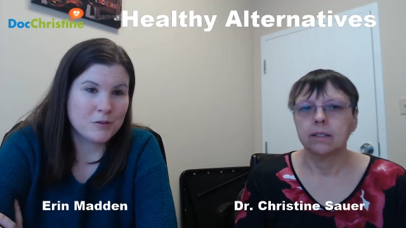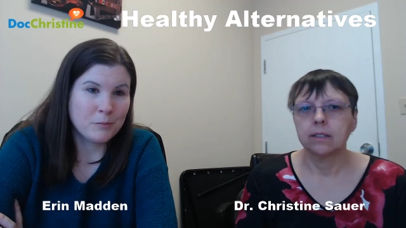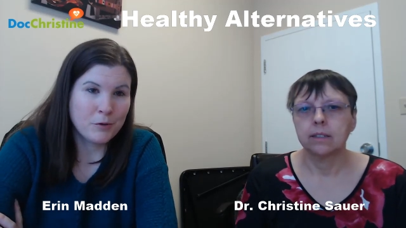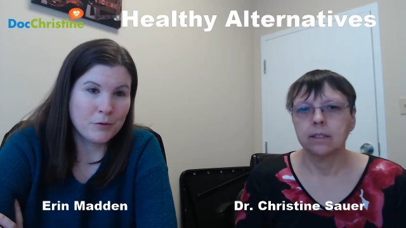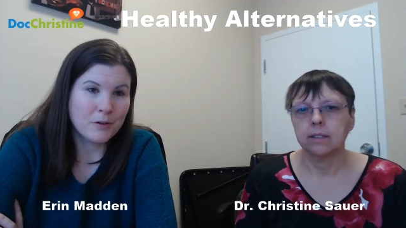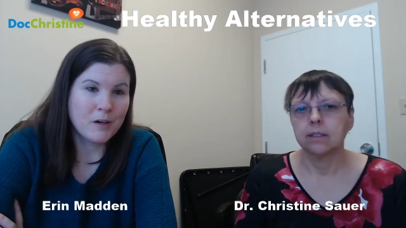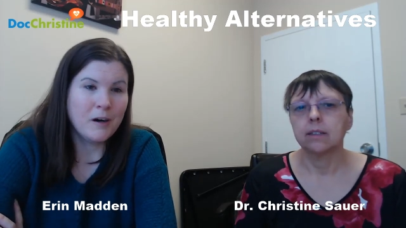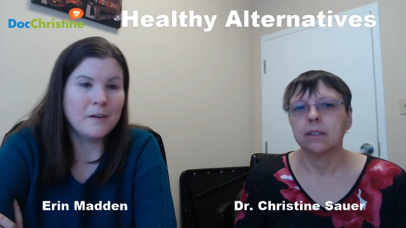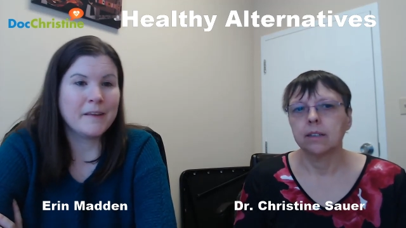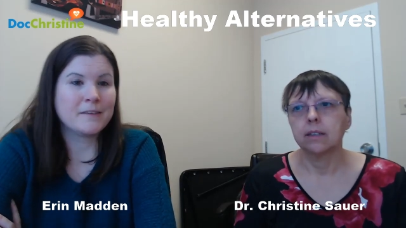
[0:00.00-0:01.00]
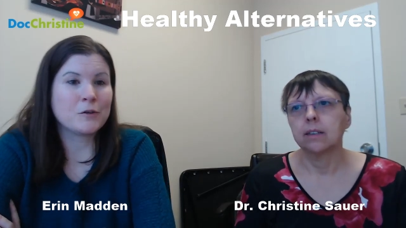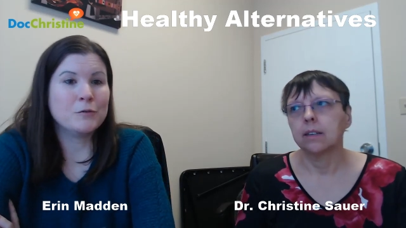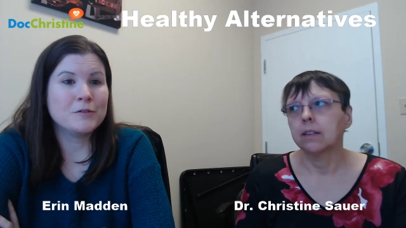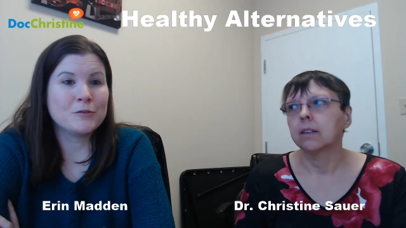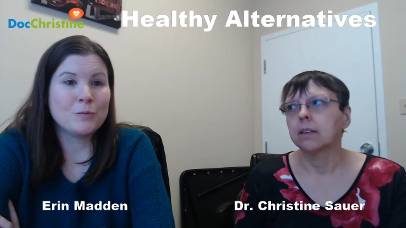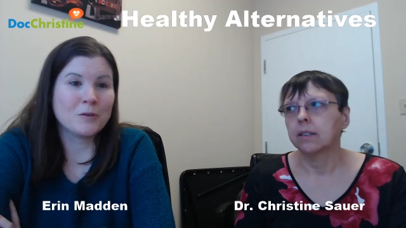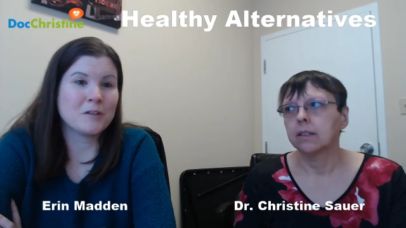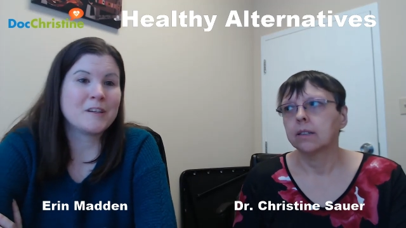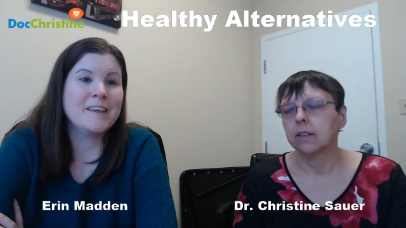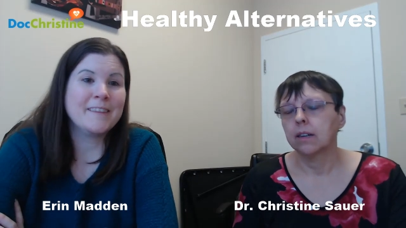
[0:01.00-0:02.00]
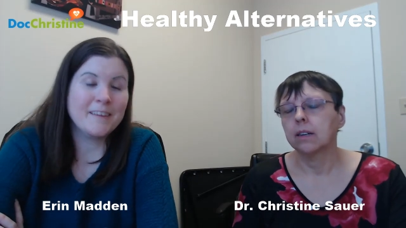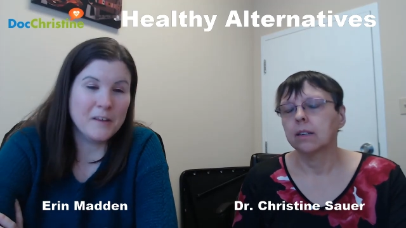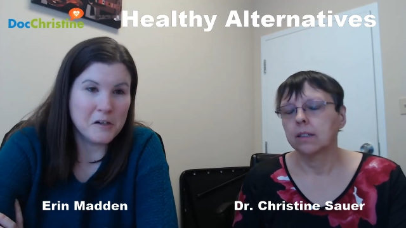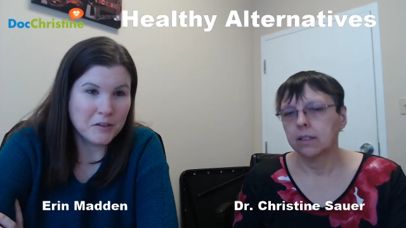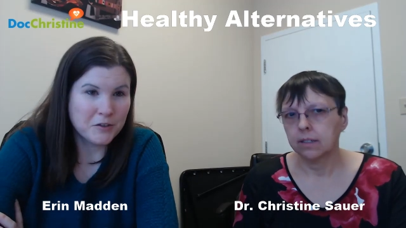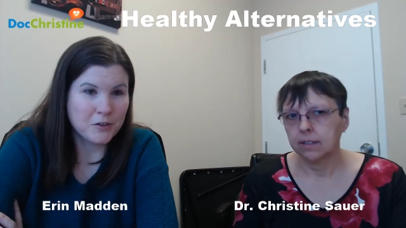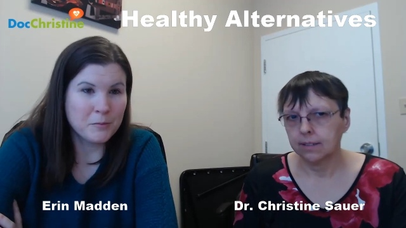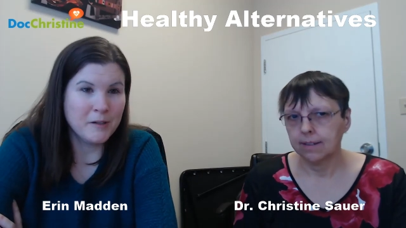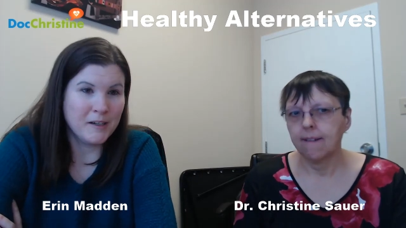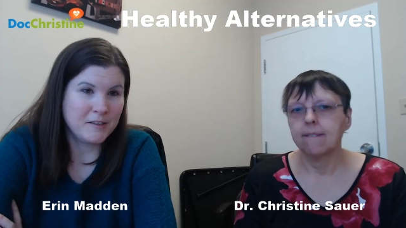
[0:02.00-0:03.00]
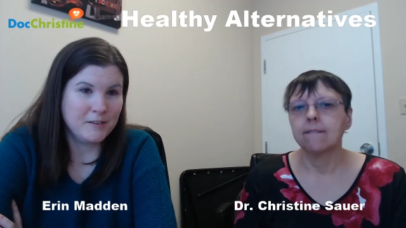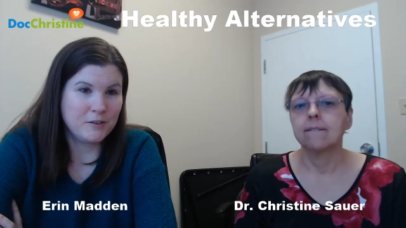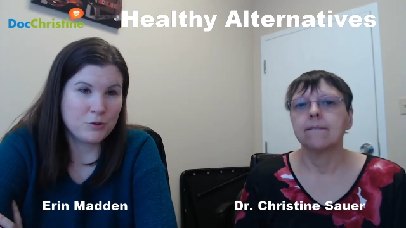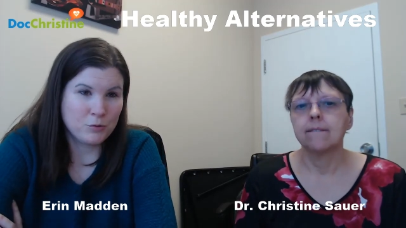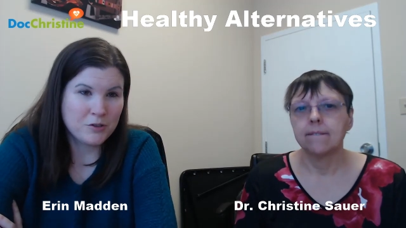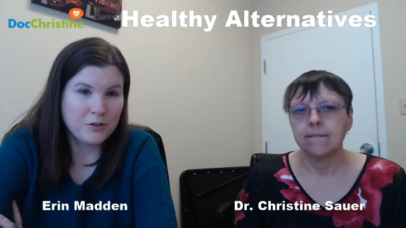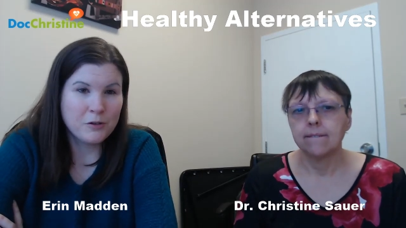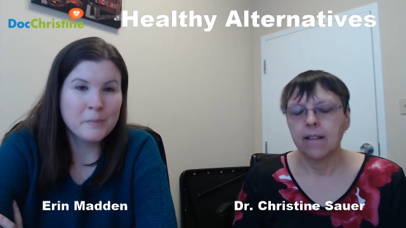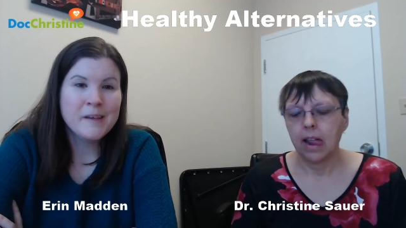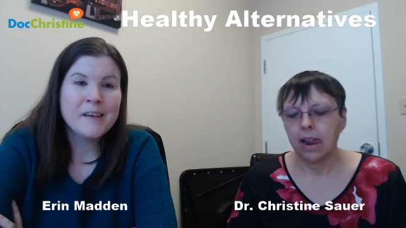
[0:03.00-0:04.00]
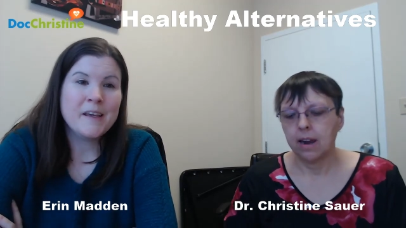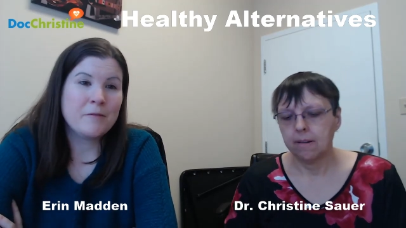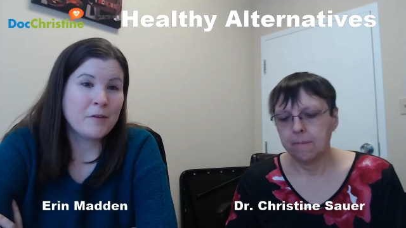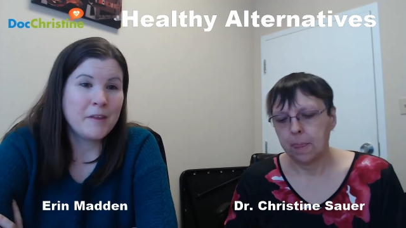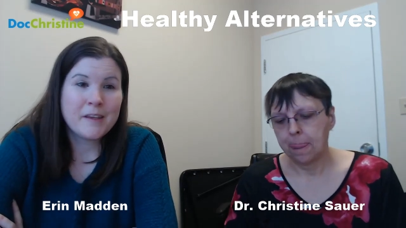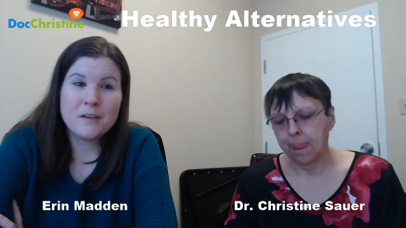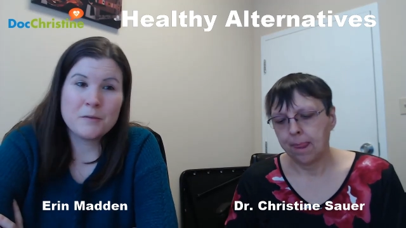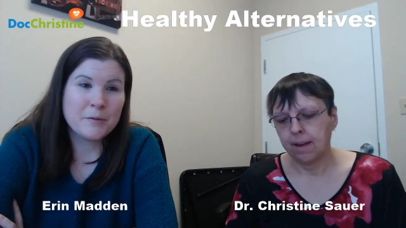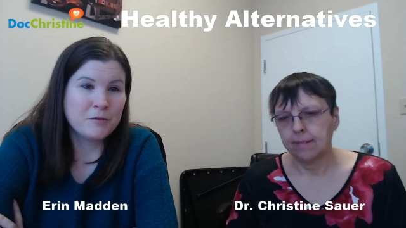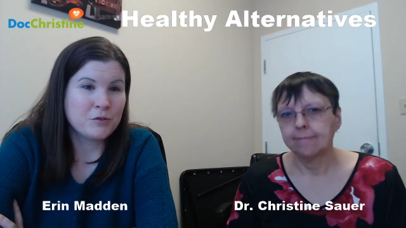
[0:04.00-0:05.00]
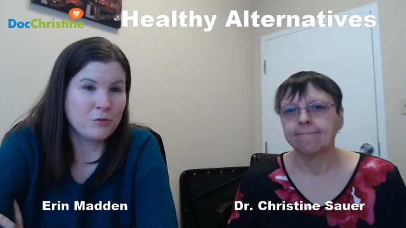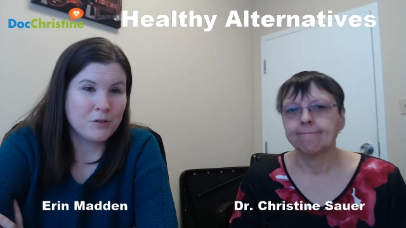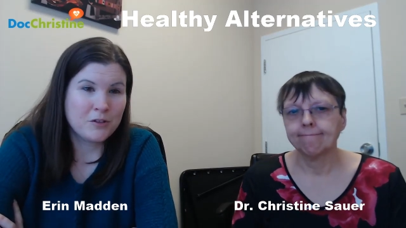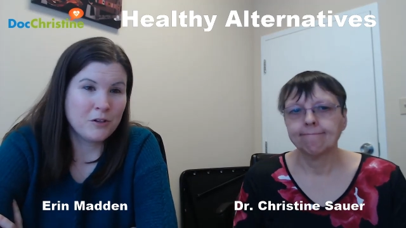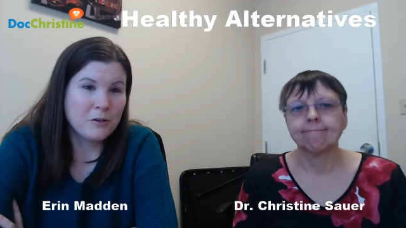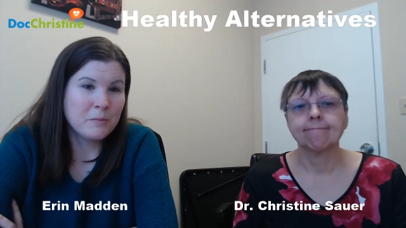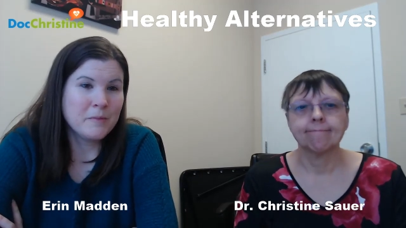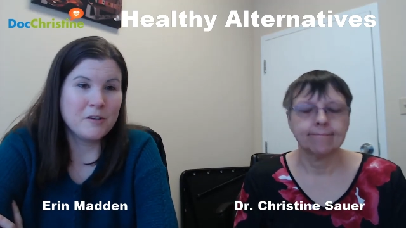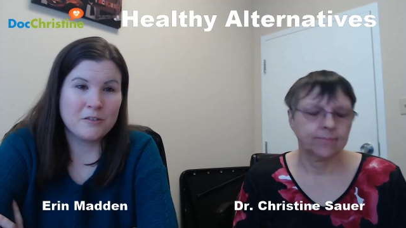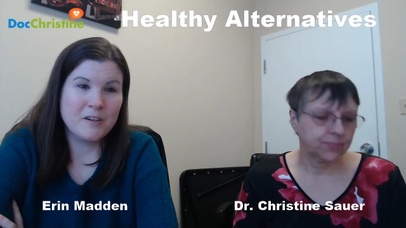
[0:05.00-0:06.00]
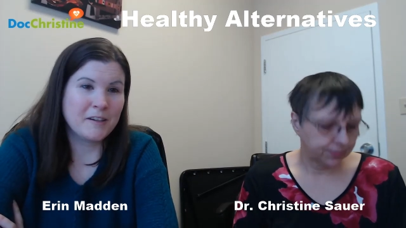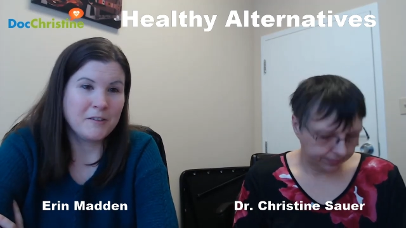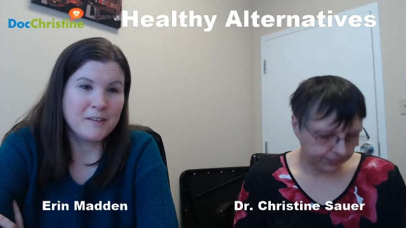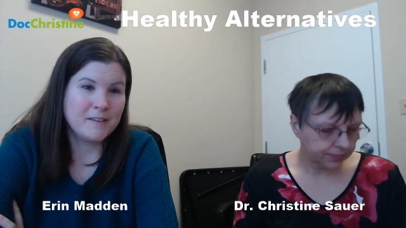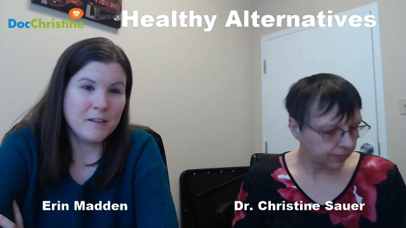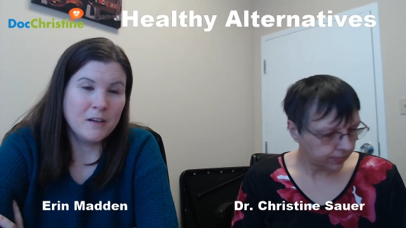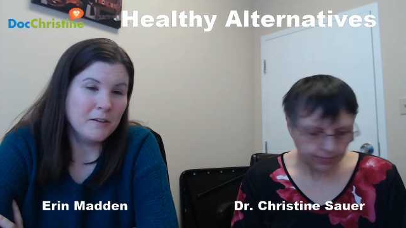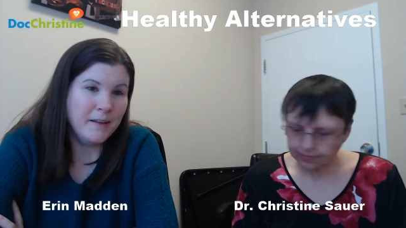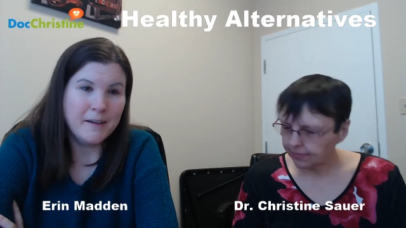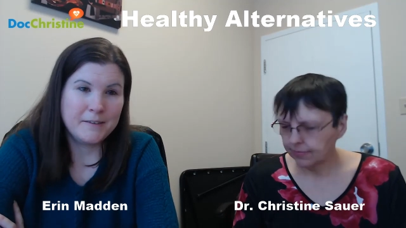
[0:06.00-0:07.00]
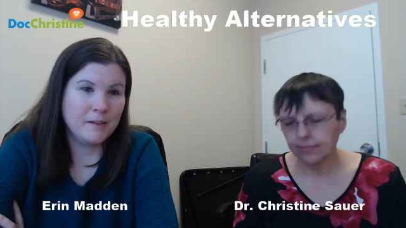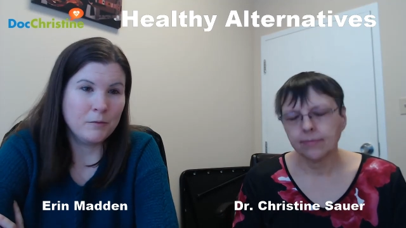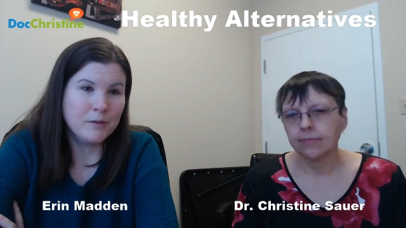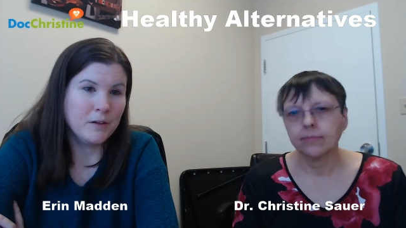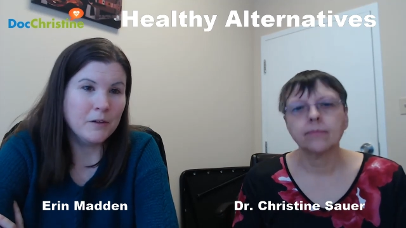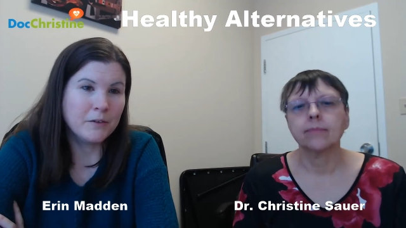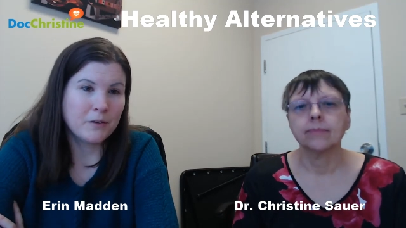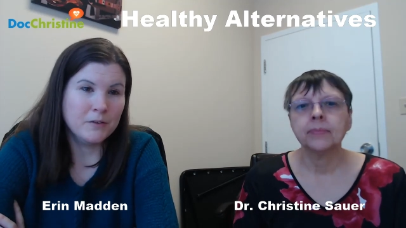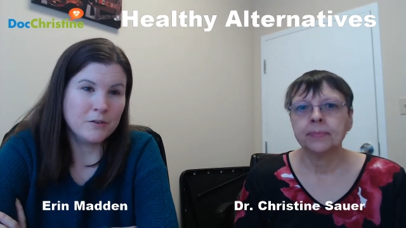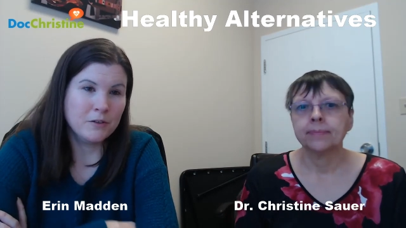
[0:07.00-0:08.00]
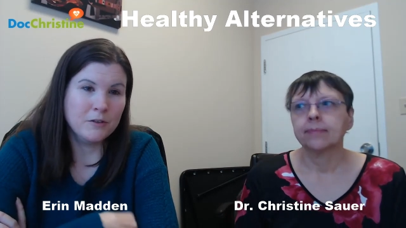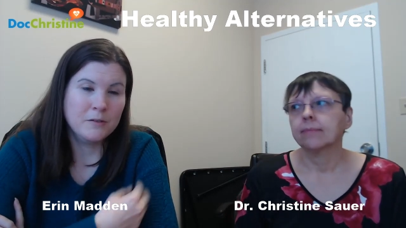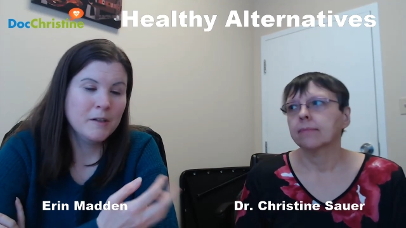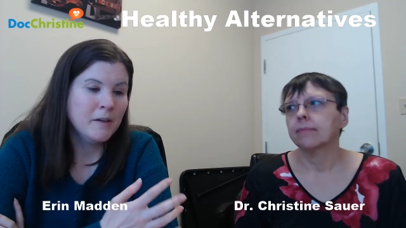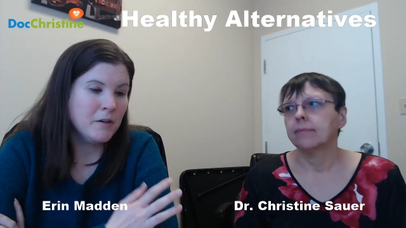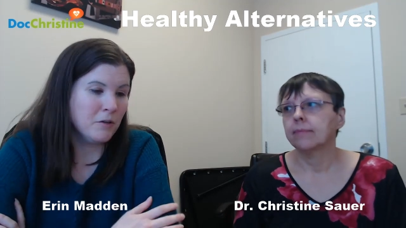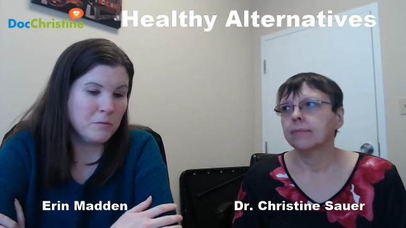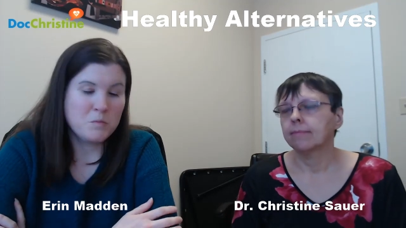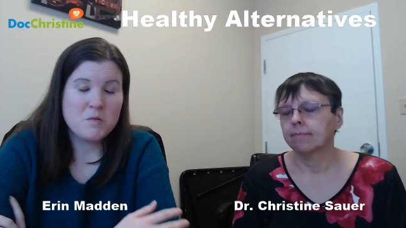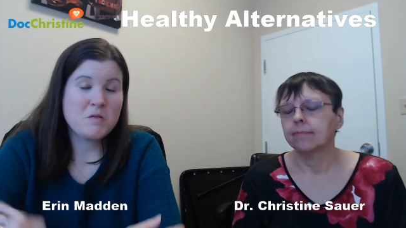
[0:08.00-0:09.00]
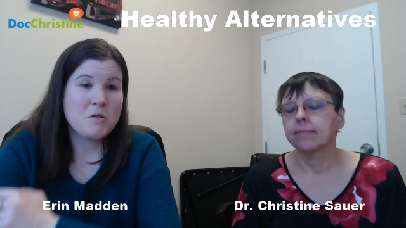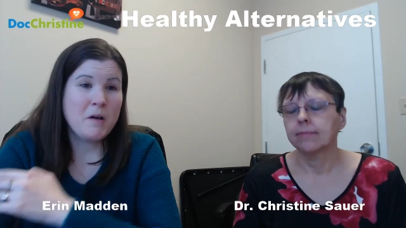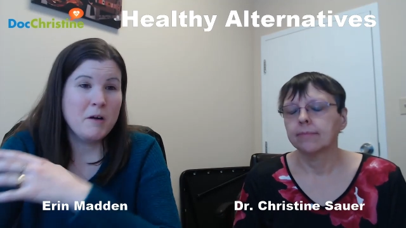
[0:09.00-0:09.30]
Speaker 1: protocol that's going to work in the long term and not just short term. If you're thinking about short term, you're not going to see long lasting results, because you're, you're uh,